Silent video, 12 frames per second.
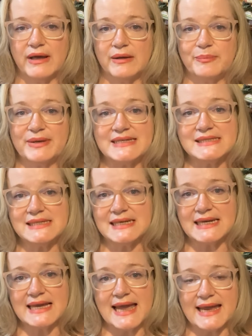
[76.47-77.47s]

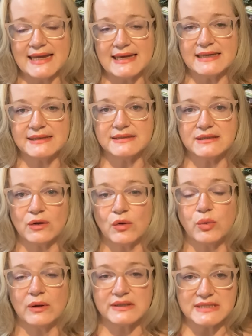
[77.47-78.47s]
piecing and
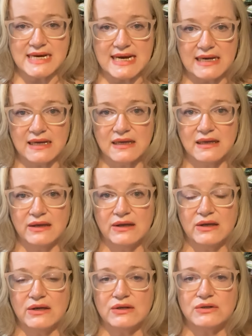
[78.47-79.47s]
quilting
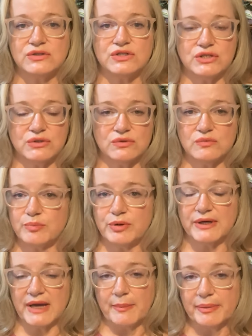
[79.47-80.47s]
to
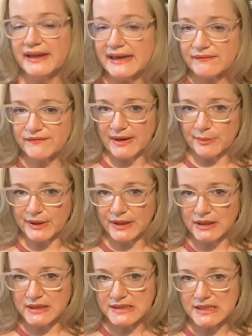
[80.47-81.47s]
put a plain fabric
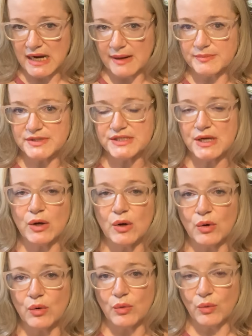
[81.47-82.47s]
on the top.
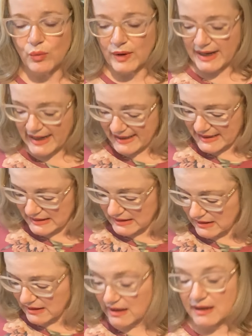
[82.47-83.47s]
So what I
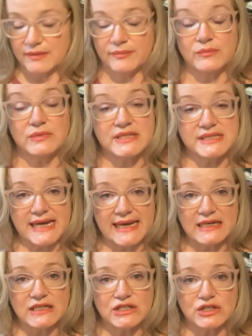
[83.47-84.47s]

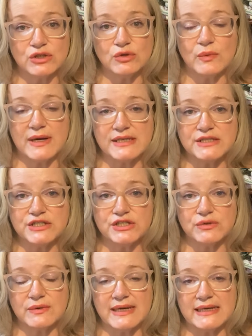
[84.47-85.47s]
decided to do was
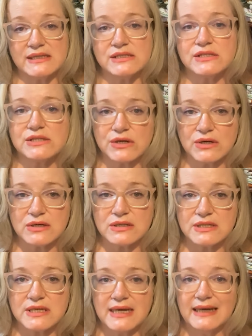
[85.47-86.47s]
to
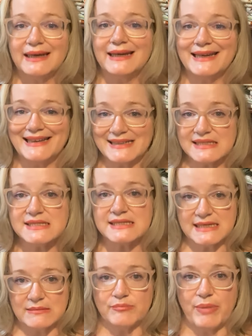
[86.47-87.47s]
insert
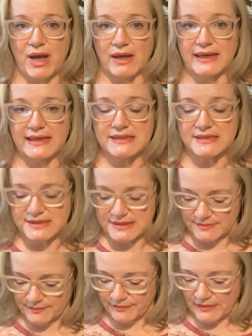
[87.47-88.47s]
inseam pockets.
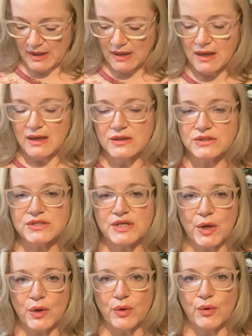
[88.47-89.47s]

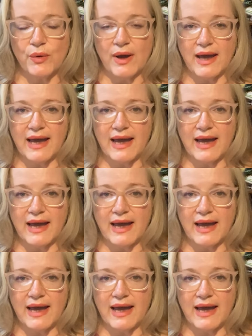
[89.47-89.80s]
So